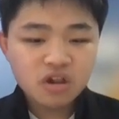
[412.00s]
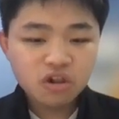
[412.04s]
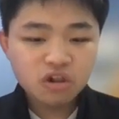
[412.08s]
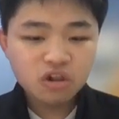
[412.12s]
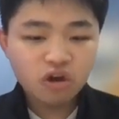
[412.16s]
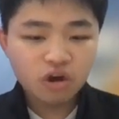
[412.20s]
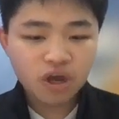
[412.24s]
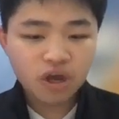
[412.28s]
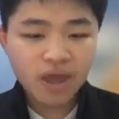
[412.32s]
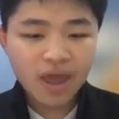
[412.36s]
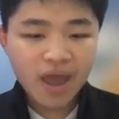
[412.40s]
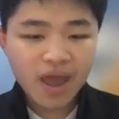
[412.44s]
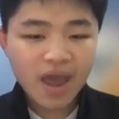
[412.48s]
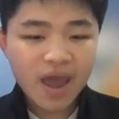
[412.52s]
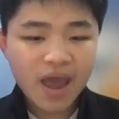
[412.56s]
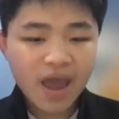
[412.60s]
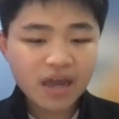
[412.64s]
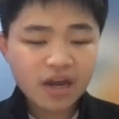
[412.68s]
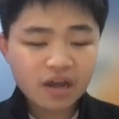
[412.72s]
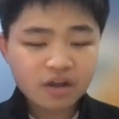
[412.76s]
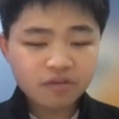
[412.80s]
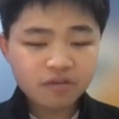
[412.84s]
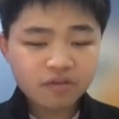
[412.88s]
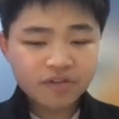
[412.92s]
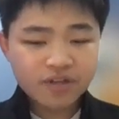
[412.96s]
Look,
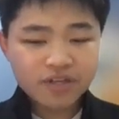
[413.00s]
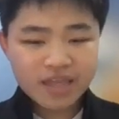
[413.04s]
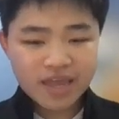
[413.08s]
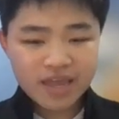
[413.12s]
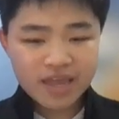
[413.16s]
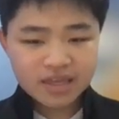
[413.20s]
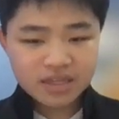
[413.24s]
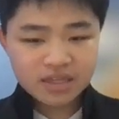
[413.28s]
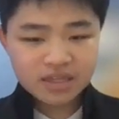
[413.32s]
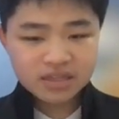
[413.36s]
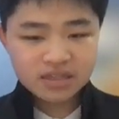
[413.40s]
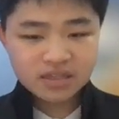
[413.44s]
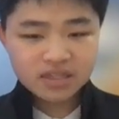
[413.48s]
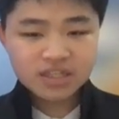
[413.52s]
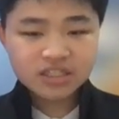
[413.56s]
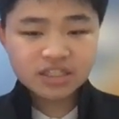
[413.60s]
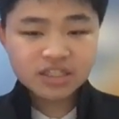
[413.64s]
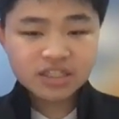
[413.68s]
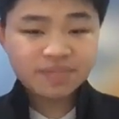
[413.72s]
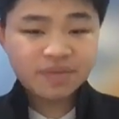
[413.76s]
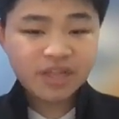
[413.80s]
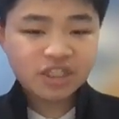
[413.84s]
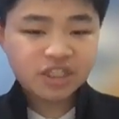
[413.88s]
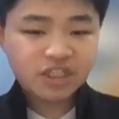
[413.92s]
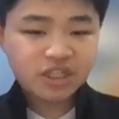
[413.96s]
at the end of the day,
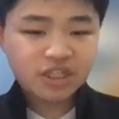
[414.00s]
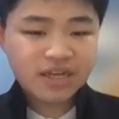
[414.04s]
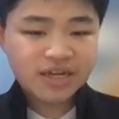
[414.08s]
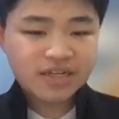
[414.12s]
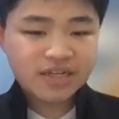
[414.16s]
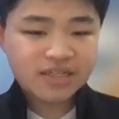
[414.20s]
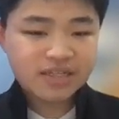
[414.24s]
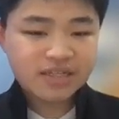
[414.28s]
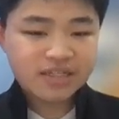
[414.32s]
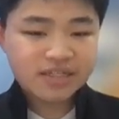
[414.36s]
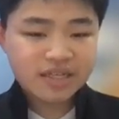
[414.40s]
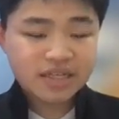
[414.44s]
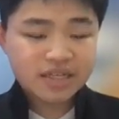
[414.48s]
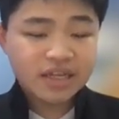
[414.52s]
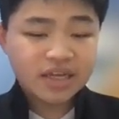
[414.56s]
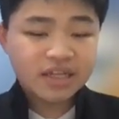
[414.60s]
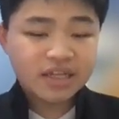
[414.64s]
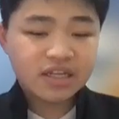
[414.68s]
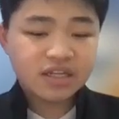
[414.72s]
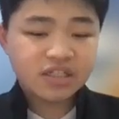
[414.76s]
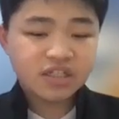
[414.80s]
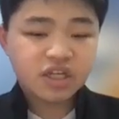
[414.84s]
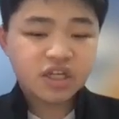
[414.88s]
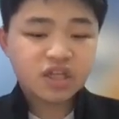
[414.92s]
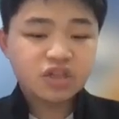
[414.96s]
discrimination exists in the
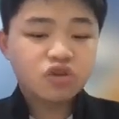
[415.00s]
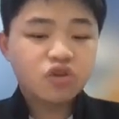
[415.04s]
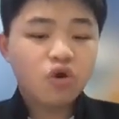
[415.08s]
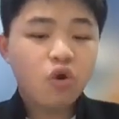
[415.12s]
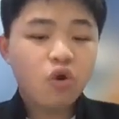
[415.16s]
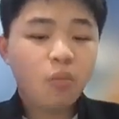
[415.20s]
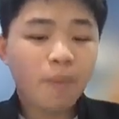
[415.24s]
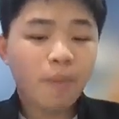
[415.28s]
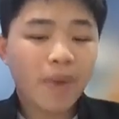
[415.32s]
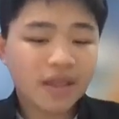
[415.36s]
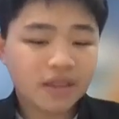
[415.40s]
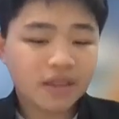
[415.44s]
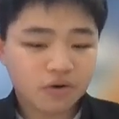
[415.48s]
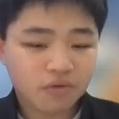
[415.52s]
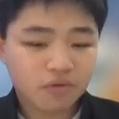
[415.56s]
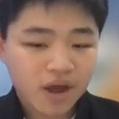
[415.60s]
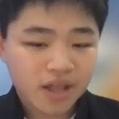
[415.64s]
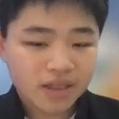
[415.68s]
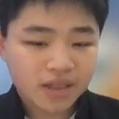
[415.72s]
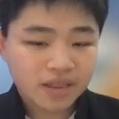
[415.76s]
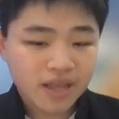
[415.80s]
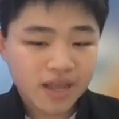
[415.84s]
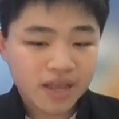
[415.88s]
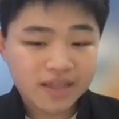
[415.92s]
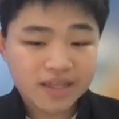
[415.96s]
industry no matter
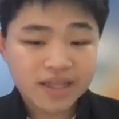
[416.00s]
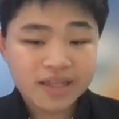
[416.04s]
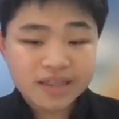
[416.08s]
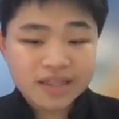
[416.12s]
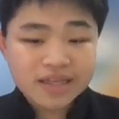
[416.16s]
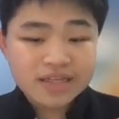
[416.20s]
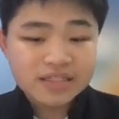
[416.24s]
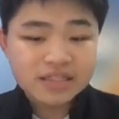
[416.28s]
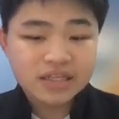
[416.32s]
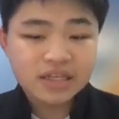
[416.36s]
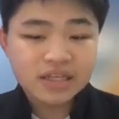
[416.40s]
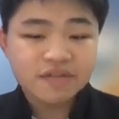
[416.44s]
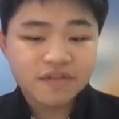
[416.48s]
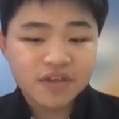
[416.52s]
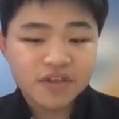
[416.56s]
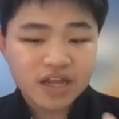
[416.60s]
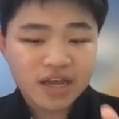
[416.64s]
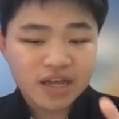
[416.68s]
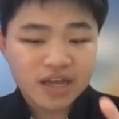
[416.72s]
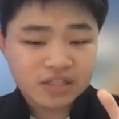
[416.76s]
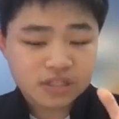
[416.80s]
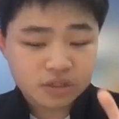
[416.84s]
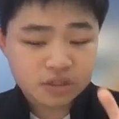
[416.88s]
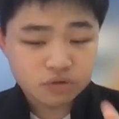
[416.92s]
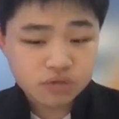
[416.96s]
what, and it isn't even
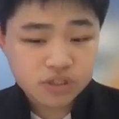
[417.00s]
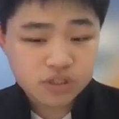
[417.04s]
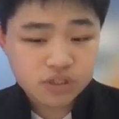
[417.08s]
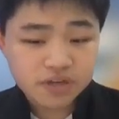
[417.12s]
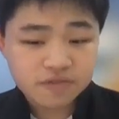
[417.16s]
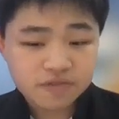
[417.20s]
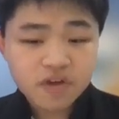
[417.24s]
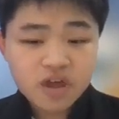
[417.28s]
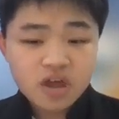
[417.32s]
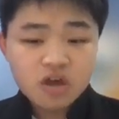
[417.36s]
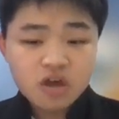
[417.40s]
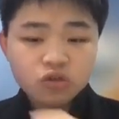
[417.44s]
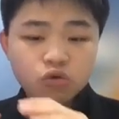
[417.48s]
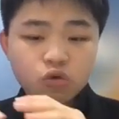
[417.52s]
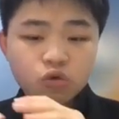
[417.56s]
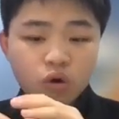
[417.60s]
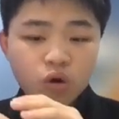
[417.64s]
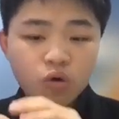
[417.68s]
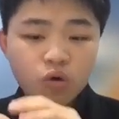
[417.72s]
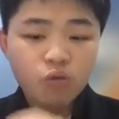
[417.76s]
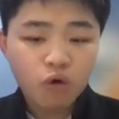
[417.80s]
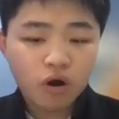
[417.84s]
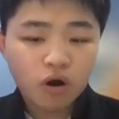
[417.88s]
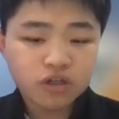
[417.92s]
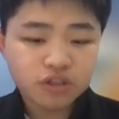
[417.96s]
exclusive to
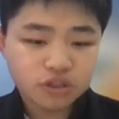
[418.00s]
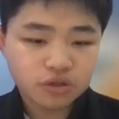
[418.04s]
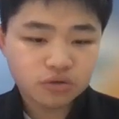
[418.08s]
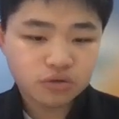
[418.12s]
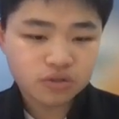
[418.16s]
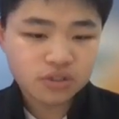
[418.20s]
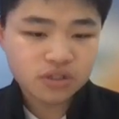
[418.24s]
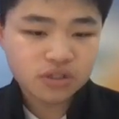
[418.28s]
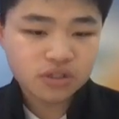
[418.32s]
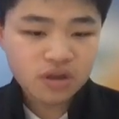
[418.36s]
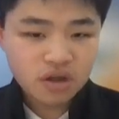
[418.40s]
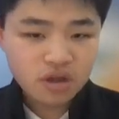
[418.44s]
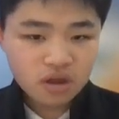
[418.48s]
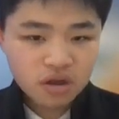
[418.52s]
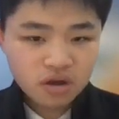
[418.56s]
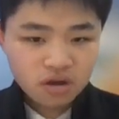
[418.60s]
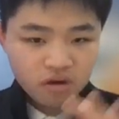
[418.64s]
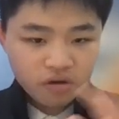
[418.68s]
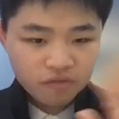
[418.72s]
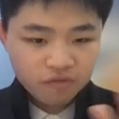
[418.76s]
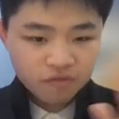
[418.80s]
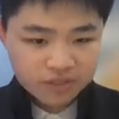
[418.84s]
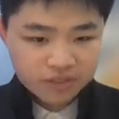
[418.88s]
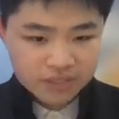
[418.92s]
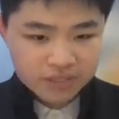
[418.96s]
award shows.
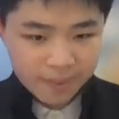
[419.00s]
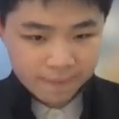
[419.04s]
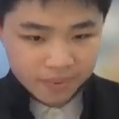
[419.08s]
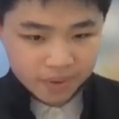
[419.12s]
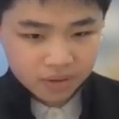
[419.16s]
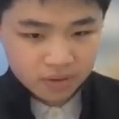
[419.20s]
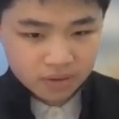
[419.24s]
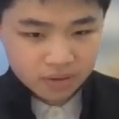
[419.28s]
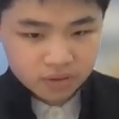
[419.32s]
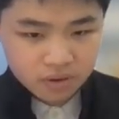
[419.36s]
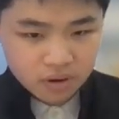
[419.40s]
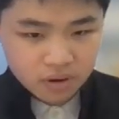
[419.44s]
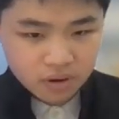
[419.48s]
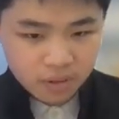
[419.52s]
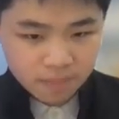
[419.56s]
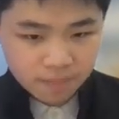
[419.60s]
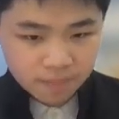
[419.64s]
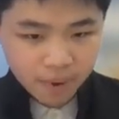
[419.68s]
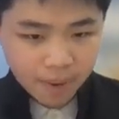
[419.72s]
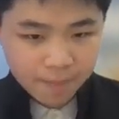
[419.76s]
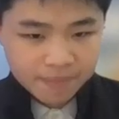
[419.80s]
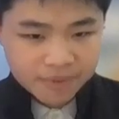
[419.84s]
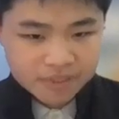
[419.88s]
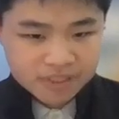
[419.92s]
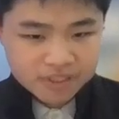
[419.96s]
For example,
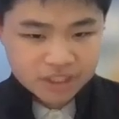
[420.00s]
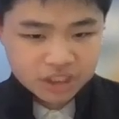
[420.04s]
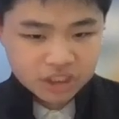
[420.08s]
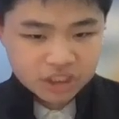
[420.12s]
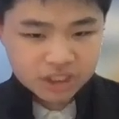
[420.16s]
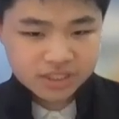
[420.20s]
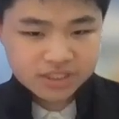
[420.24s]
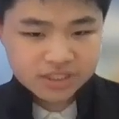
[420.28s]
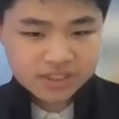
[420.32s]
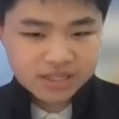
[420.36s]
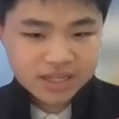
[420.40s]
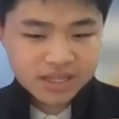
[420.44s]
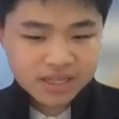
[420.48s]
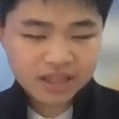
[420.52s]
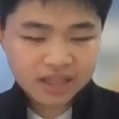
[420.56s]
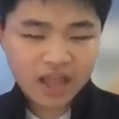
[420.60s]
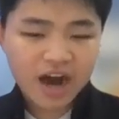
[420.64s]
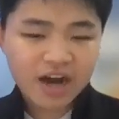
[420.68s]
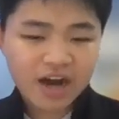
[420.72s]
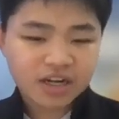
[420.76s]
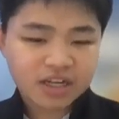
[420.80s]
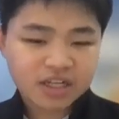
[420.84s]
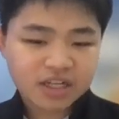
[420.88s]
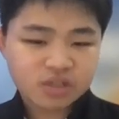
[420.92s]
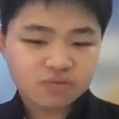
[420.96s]
propositions say that
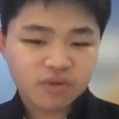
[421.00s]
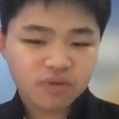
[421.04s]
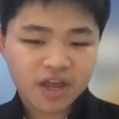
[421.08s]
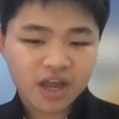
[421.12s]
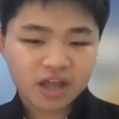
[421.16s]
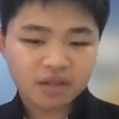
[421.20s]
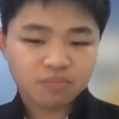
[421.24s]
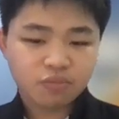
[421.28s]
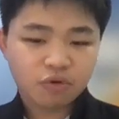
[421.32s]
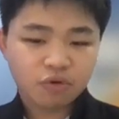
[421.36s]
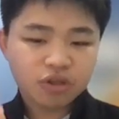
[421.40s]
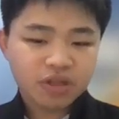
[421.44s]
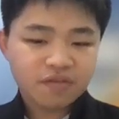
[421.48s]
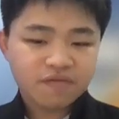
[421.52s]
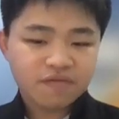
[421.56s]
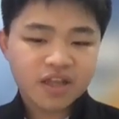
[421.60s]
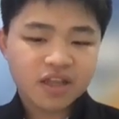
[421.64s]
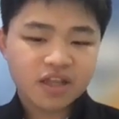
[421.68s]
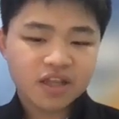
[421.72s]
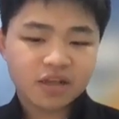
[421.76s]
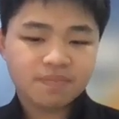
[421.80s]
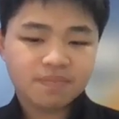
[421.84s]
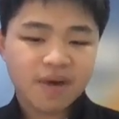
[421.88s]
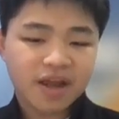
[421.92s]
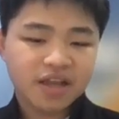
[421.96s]
artists will get
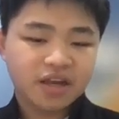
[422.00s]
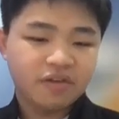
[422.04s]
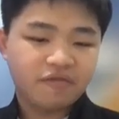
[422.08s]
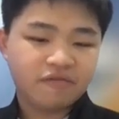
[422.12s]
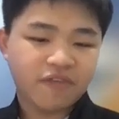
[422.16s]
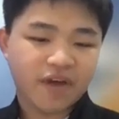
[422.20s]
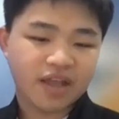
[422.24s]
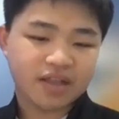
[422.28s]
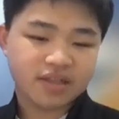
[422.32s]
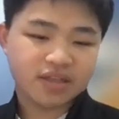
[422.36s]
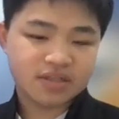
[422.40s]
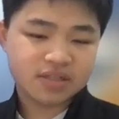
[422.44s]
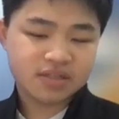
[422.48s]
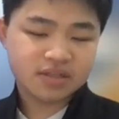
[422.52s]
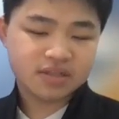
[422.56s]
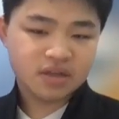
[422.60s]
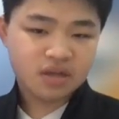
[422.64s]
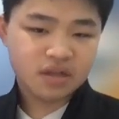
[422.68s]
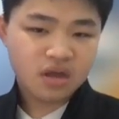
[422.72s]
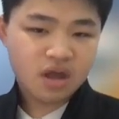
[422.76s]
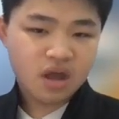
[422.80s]
motivated by their fans.